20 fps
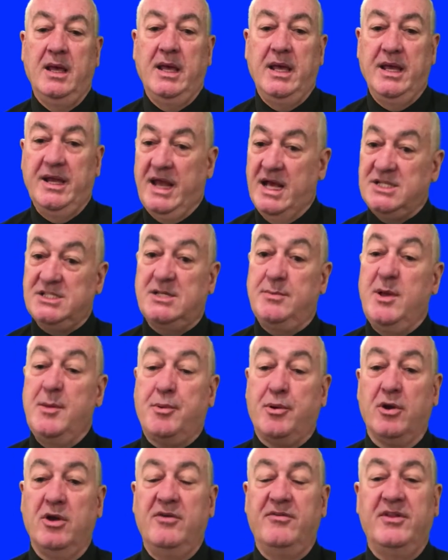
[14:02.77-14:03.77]
It has to be
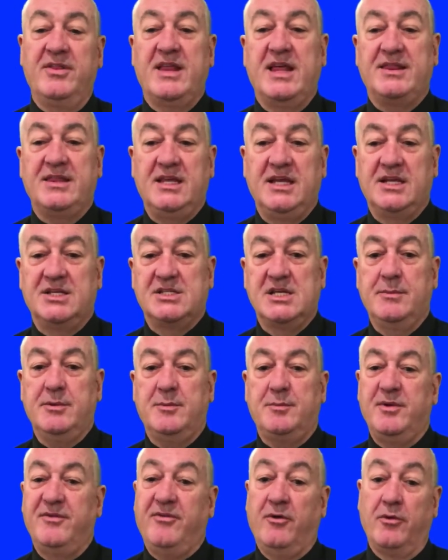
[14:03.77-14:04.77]
proven that the
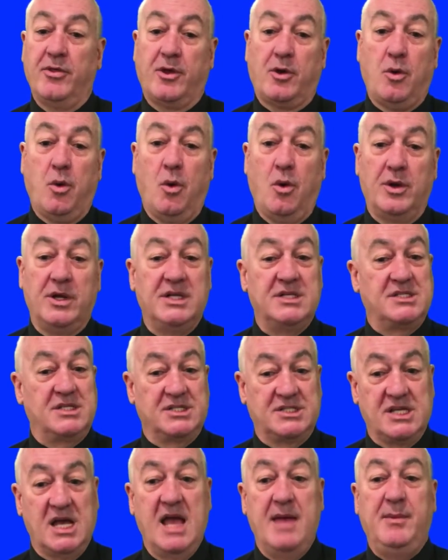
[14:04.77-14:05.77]
exhibit before the court is the
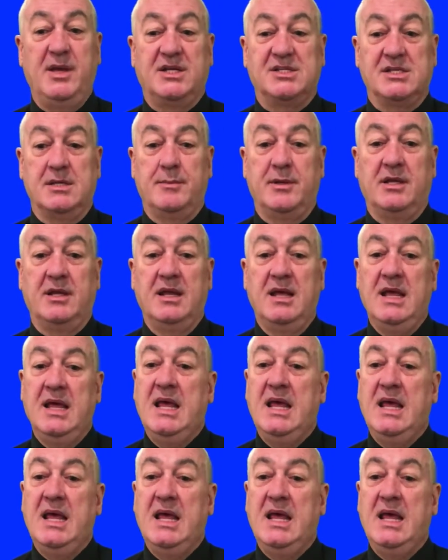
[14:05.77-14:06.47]
same exhibit